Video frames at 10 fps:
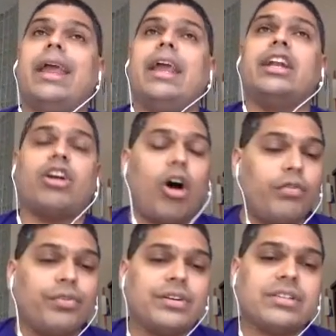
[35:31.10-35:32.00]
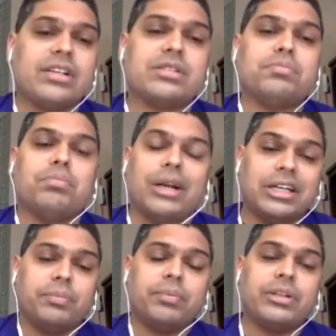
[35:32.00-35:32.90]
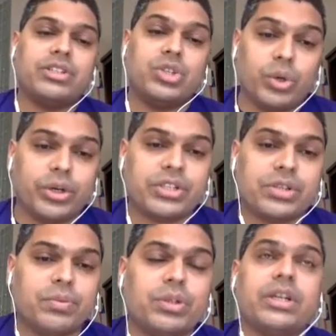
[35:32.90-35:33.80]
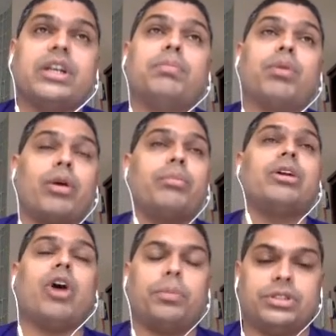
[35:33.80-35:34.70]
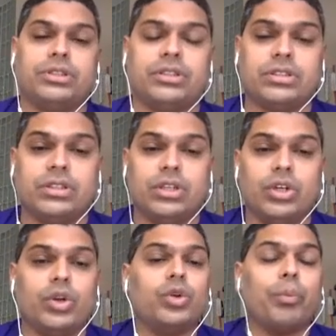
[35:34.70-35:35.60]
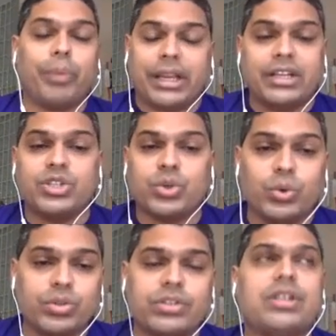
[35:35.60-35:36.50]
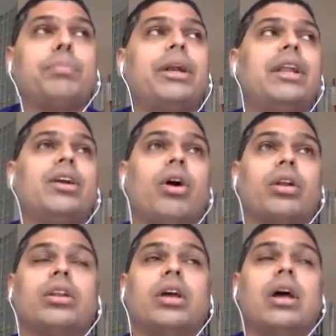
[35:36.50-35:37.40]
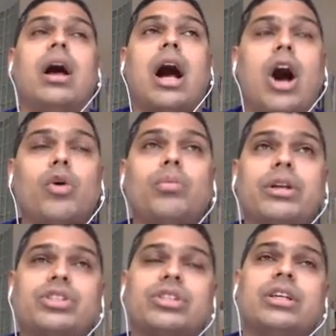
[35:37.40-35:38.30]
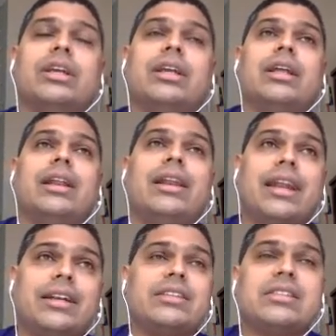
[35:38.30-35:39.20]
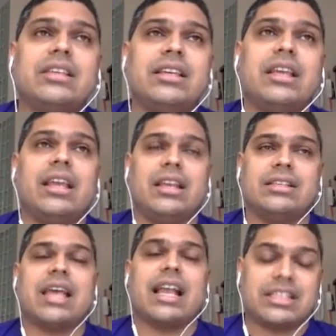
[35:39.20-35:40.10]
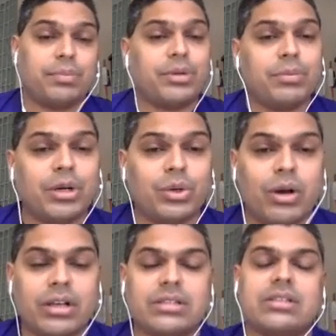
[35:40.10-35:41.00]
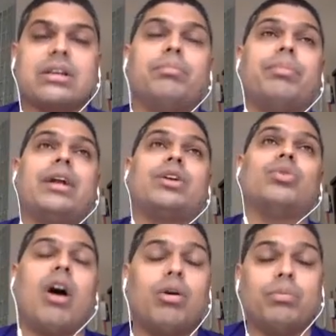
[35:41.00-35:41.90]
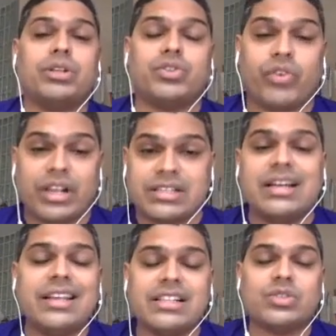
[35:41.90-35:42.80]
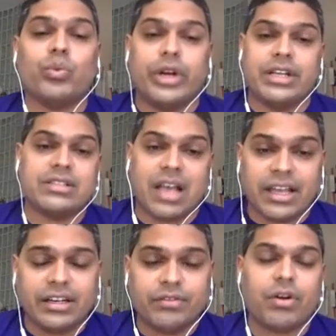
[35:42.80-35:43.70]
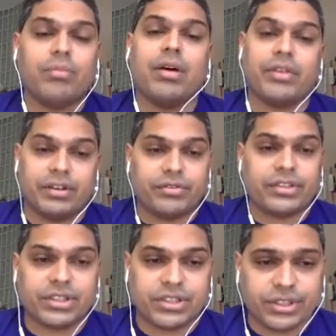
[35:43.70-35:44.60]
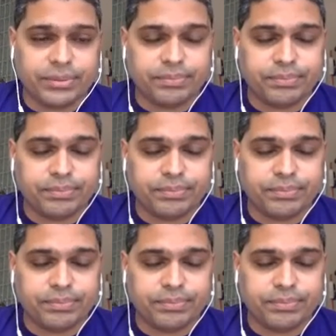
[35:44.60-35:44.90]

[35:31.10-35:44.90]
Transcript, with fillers: It offers us multiple geo distributed deployment options to pick and choose depending on how much latency is acceptable to us compared to how much resilience we desire from our infrastructure.